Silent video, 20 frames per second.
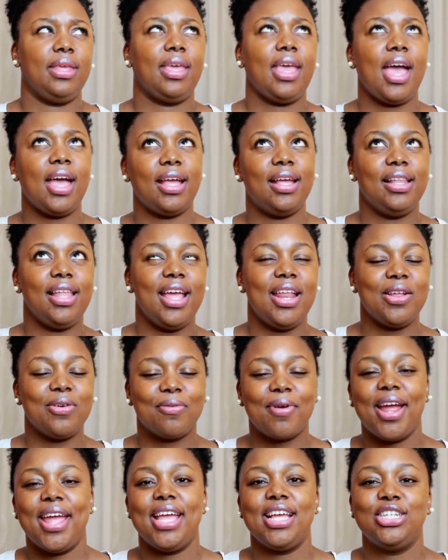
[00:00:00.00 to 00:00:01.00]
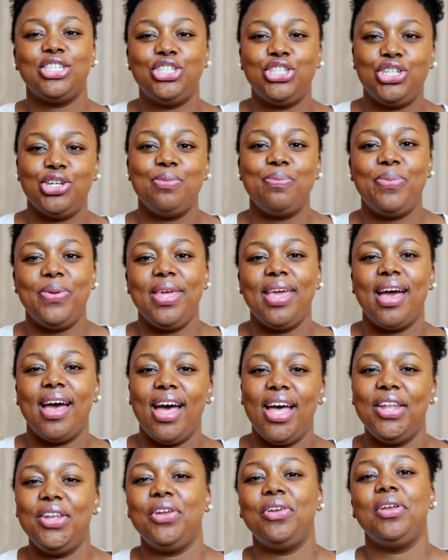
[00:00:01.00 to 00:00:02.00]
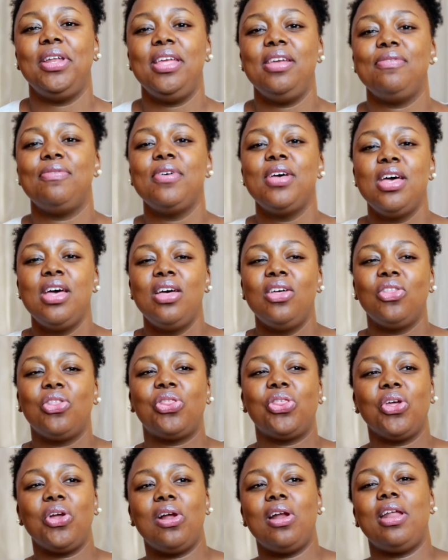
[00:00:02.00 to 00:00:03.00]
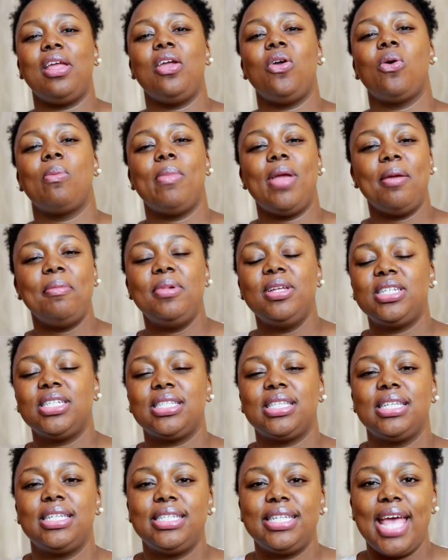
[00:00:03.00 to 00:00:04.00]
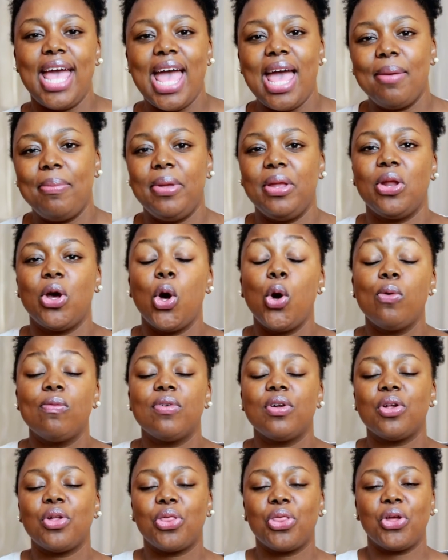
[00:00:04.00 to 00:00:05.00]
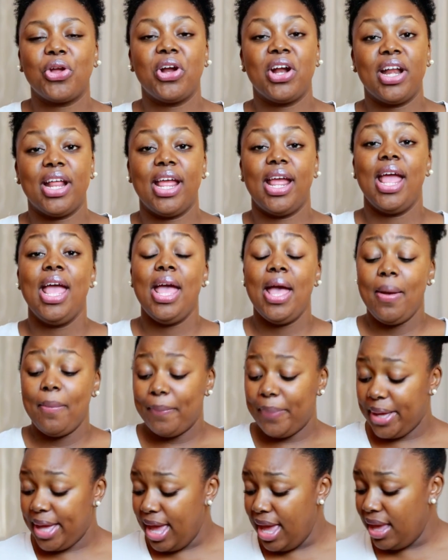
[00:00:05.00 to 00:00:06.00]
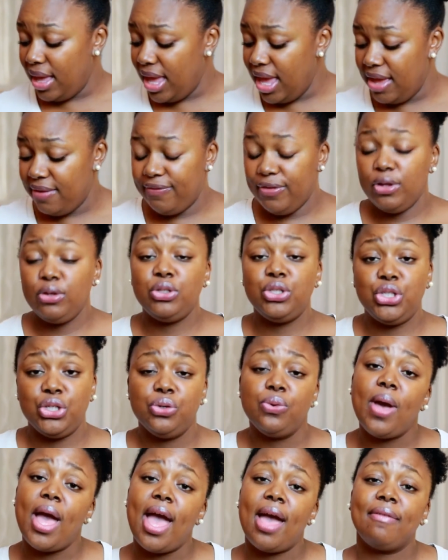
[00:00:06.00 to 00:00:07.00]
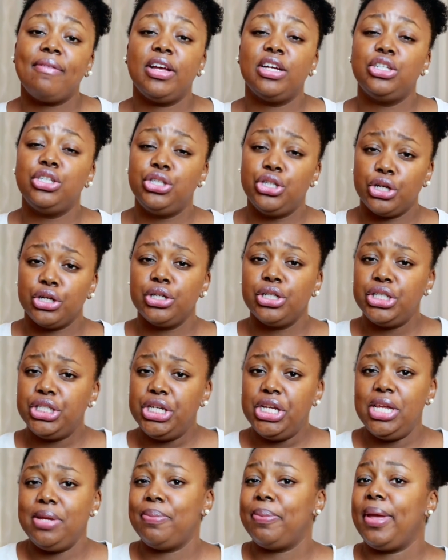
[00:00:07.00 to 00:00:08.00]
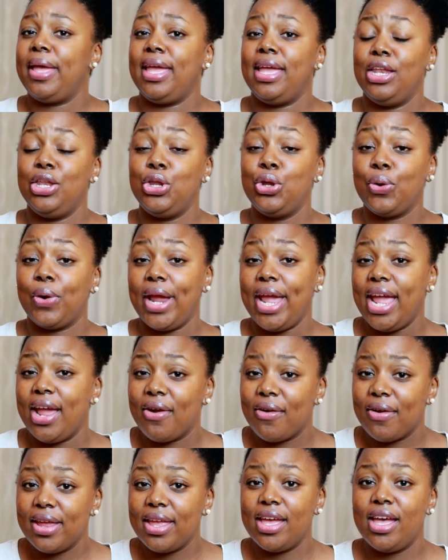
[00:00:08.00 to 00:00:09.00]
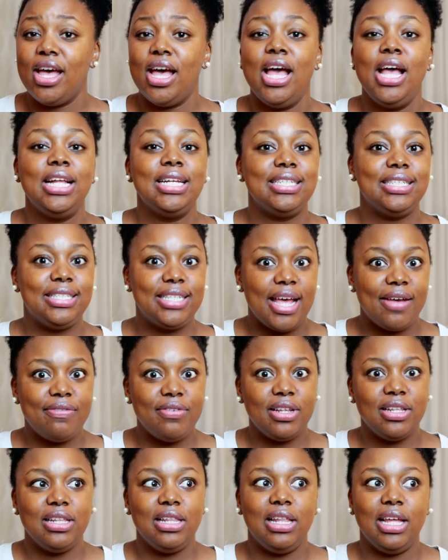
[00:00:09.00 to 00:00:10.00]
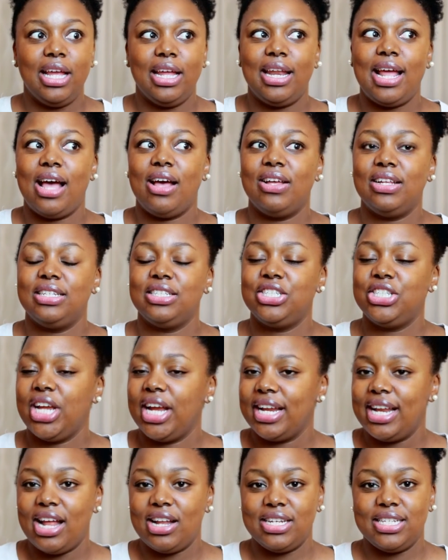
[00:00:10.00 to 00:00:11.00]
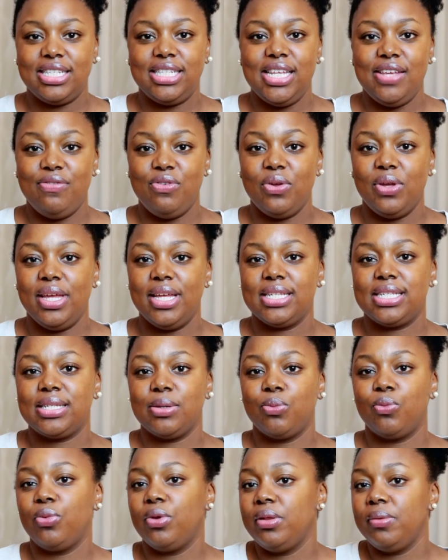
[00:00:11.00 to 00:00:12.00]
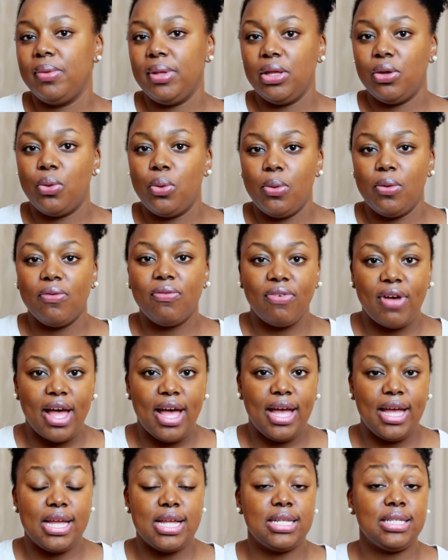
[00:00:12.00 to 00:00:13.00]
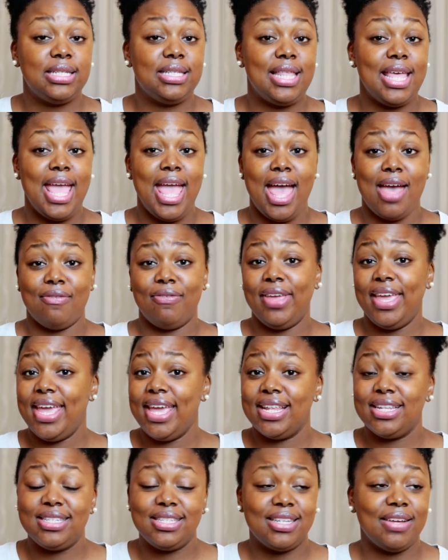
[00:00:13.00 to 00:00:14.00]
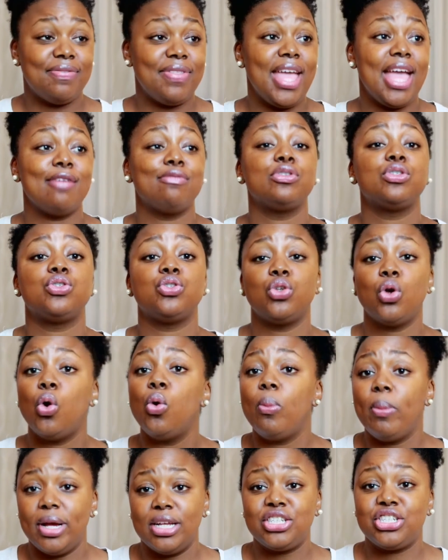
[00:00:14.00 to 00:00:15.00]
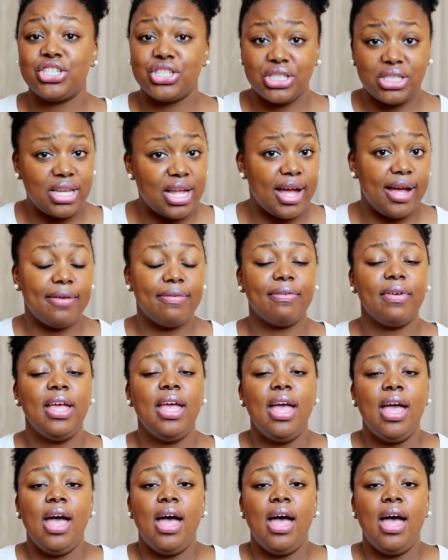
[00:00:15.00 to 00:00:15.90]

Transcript: calculating right, it should be underneath 30 or maybe just a tad bit over 30 but if you do have a dirt cheap in your area, definitely look it out and check it out to see if you can get some really, really cool finds. They have kids stuff, they have so much stuff.